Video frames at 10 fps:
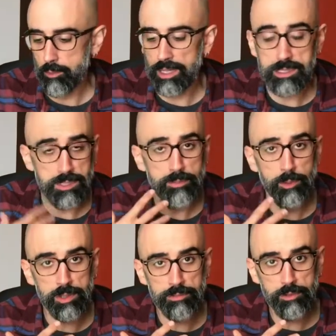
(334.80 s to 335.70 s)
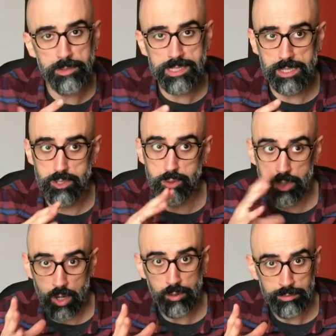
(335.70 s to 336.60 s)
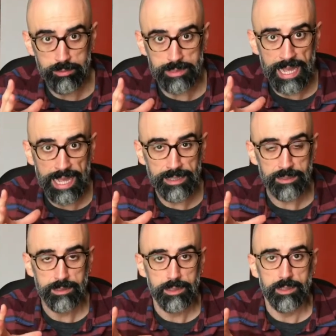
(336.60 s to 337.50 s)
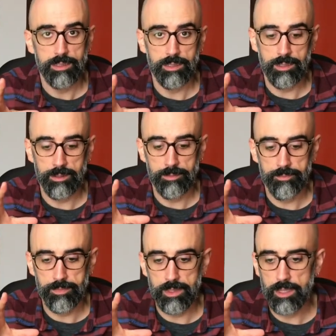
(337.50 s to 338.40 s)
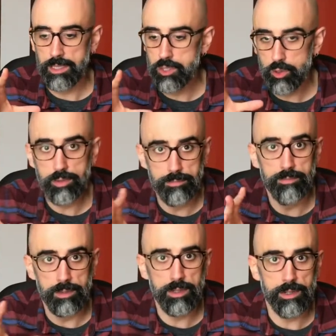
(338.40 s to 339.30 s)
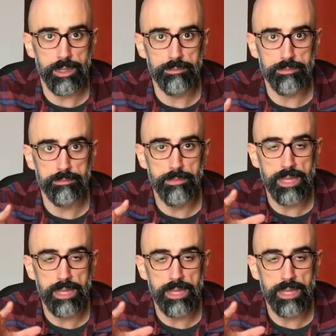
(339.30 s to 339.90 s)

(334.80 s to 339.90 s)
what is important for me is that you know that, and you can,